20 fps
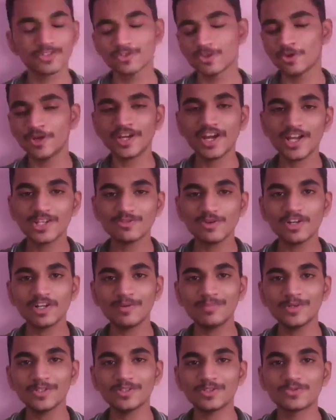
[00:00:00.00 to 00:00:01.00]
So hey guys,
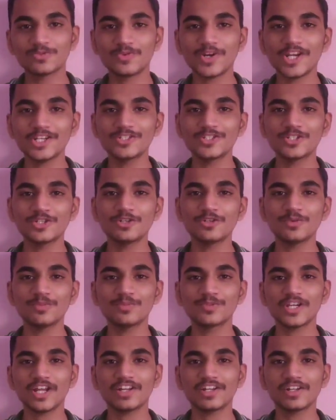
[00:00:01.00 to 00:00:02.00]
welcome to this fresh
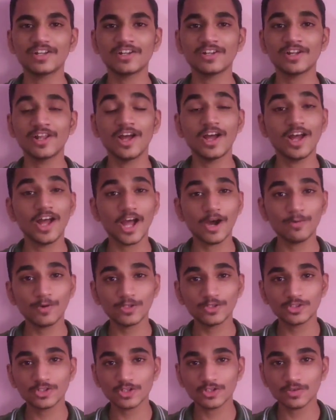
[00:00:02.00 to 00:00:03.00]
YouTube channel. I
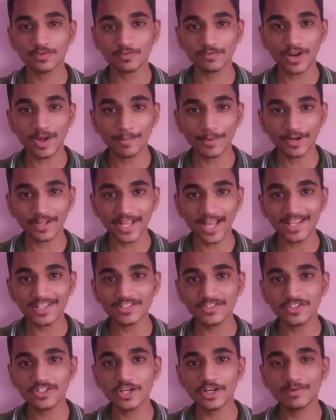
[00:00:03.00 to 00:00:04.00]
was just
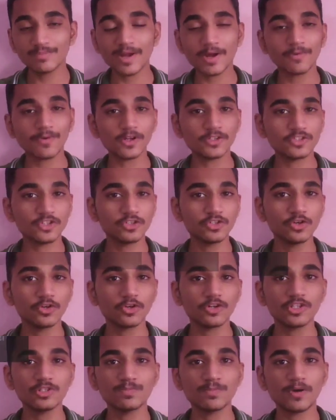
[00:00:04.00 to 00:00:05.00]
flabbergasted by watching your
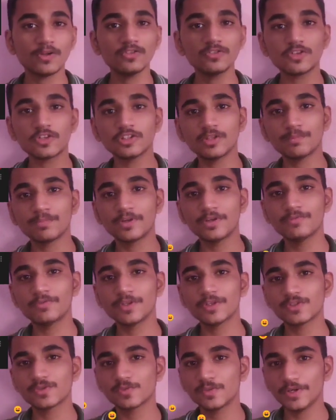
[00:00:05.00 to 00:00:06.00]
response on the
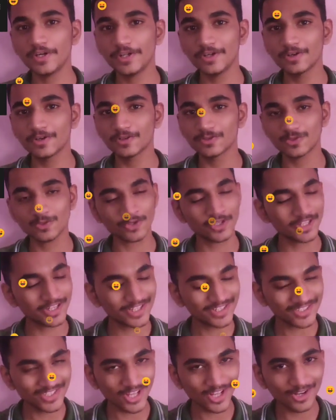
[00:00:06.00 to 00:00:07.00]
previous video. So here
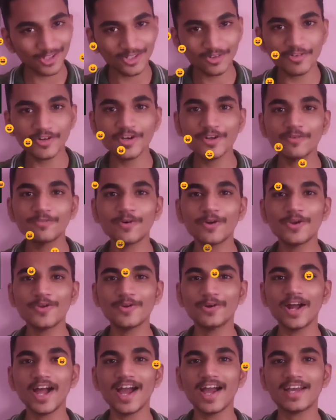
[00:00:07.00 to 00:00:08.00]
is the another video for
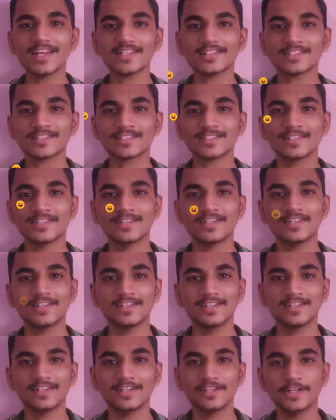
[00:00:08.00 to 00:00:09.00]
you guys.
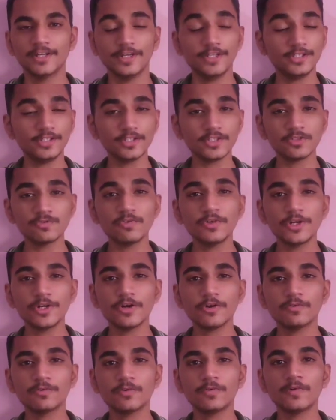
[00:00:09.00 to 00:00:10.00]
In this
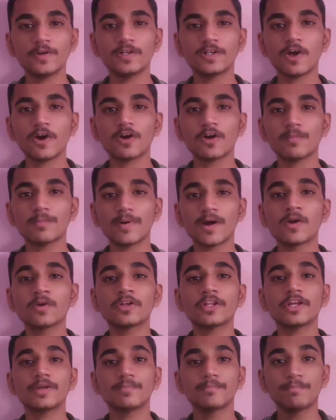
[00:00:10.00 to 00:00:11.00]
video, we will talk
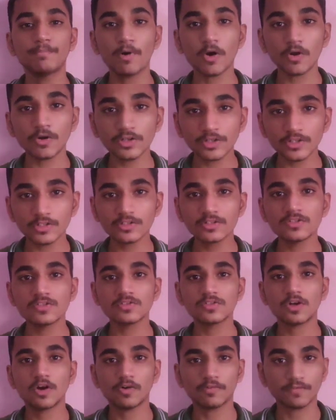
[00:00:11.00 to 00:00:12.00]
about
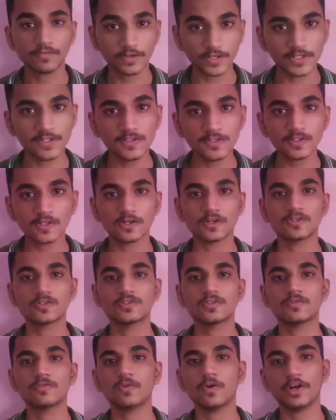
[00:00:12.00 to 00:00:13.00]
importance of
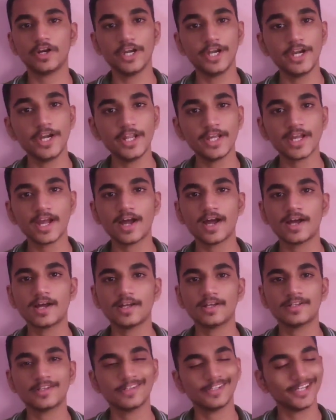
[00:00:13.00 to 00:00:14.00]
research for India.
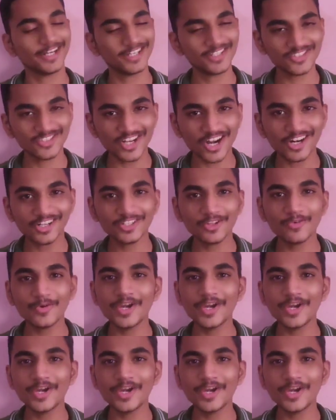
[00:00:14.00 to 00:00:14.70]
Let's start the